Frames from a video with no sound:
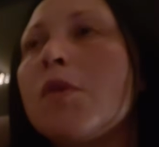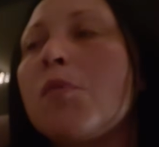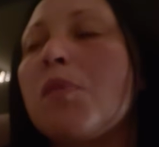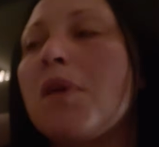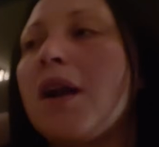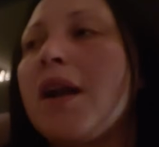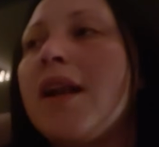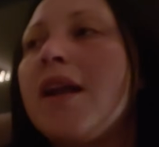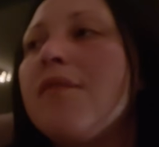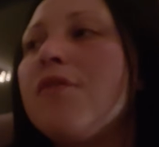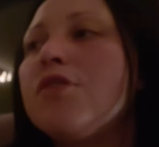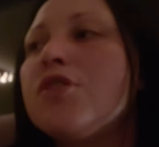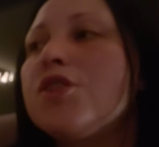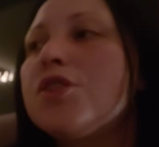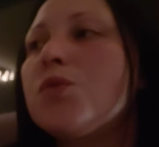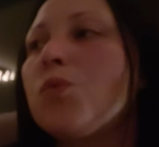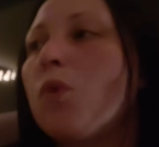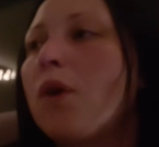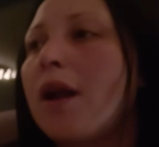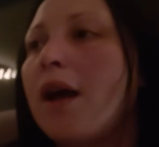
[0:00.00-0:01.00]
but I never
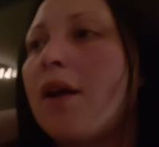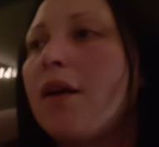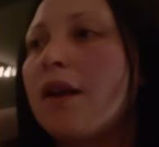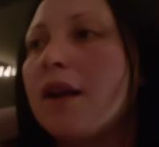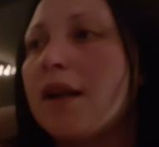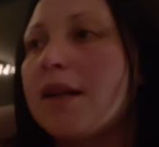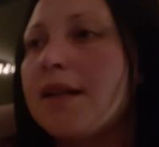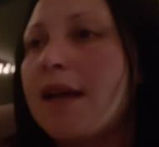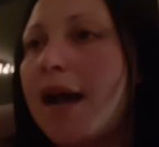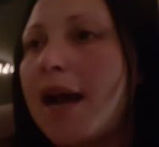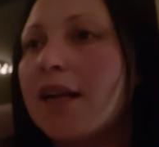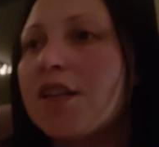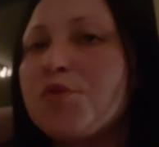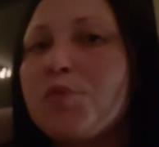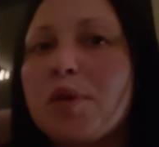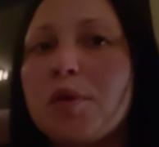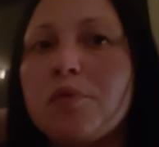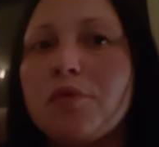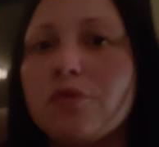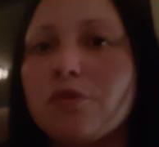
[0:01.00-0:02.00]
just went out and attacked
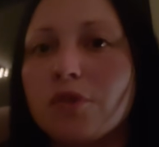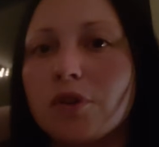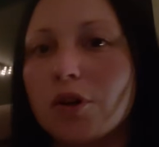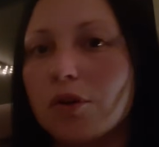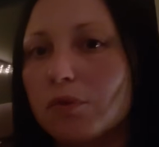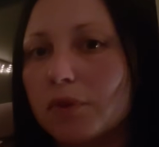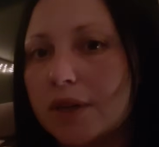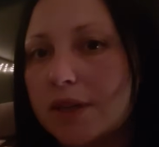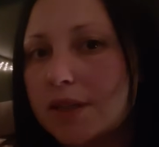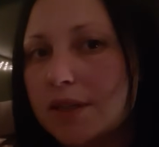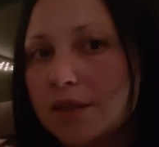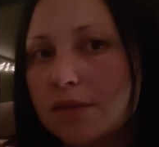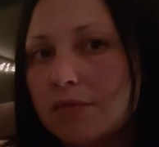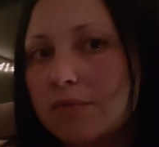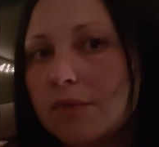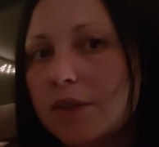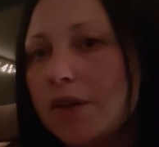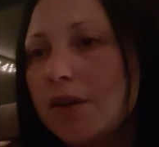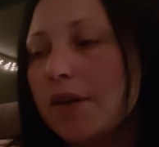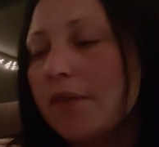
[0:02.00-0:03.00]
people for no reason.
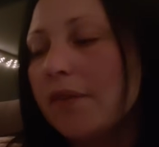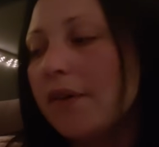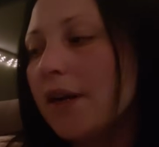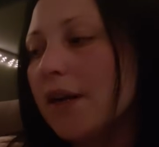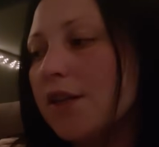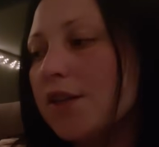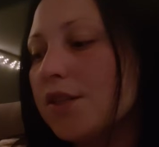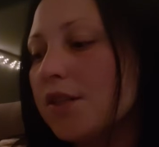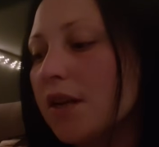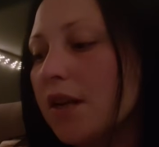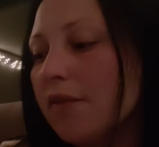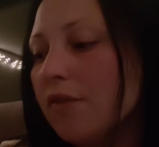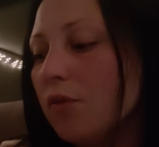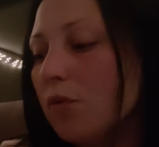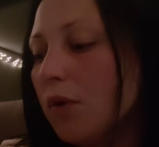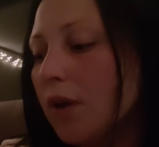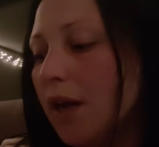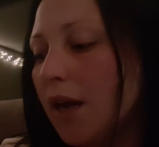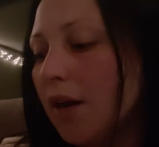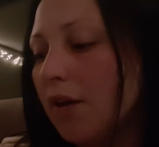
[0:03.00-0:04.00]
You know what I mean? I just never
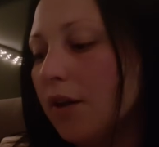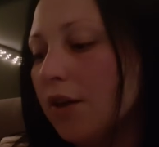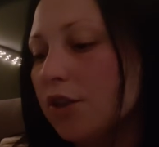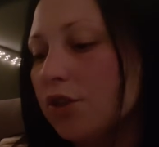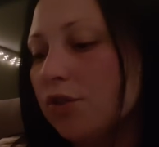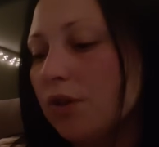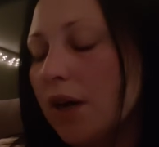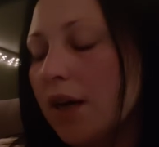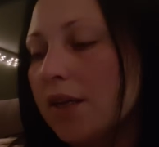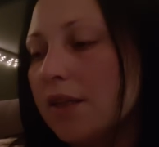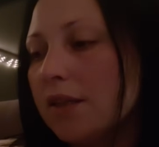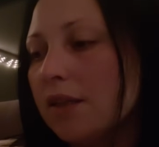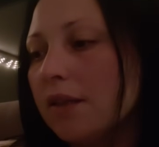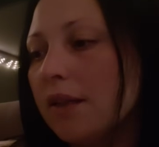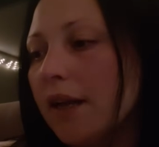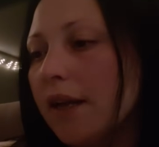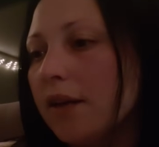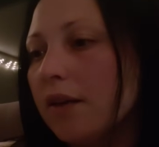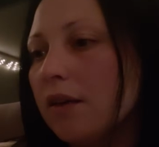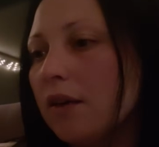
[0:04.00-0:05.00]
went out and tried to
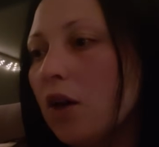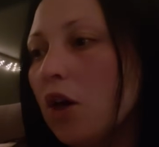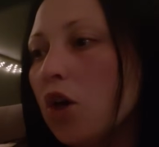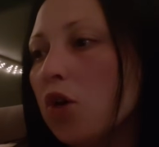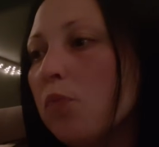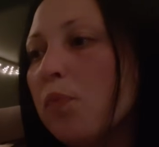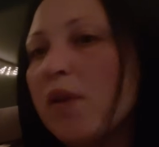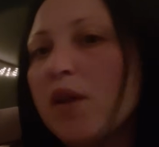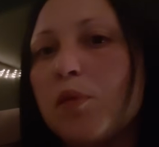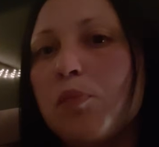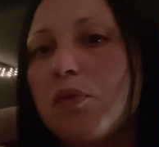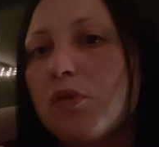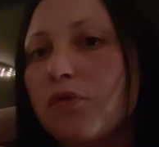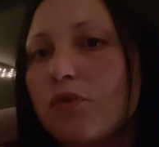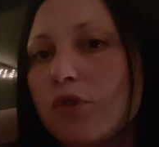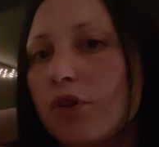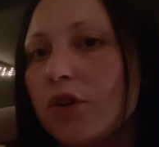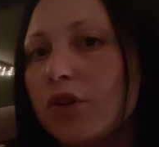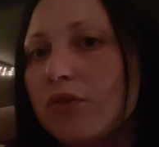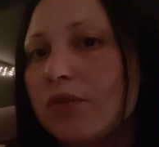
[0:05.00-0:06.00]
like hurt people
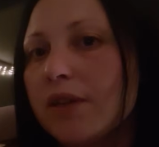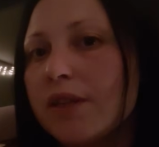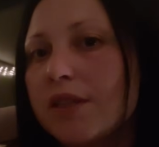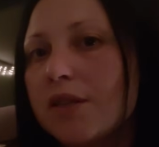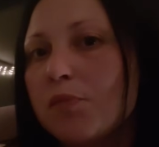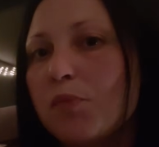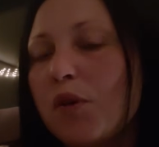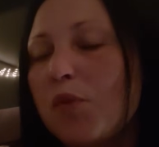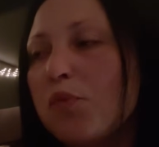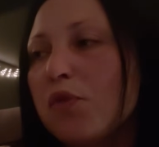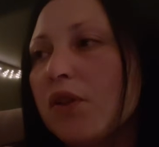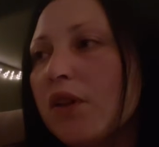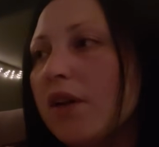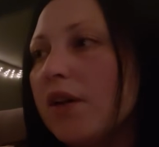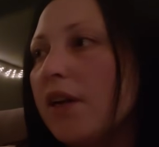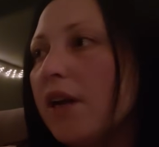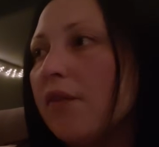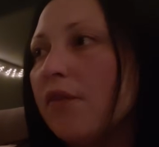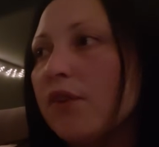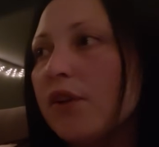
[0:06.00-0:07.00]
for no reason. People that had
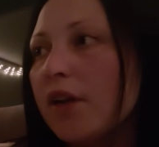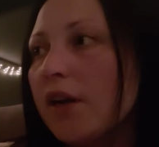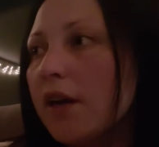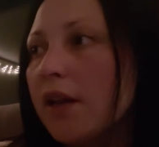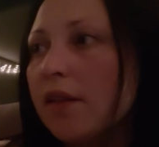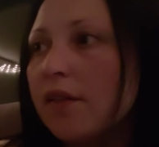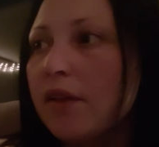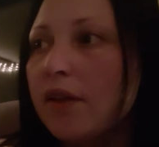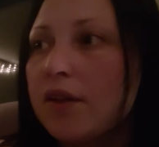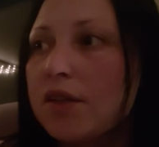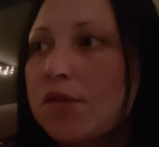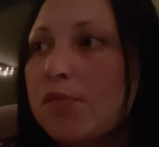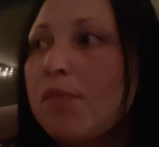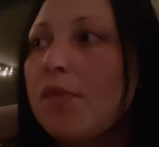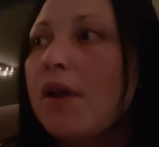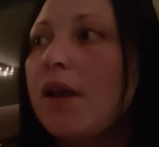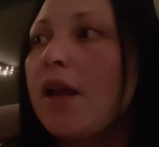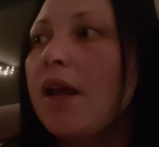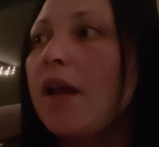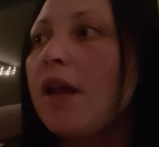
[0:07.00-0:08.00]
never done anything to
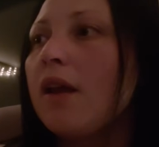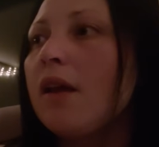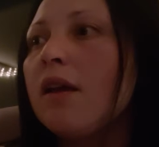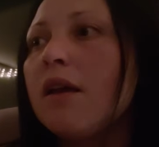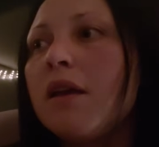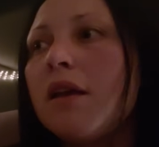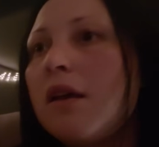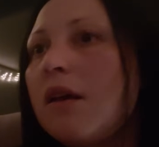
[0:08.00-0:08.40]
me,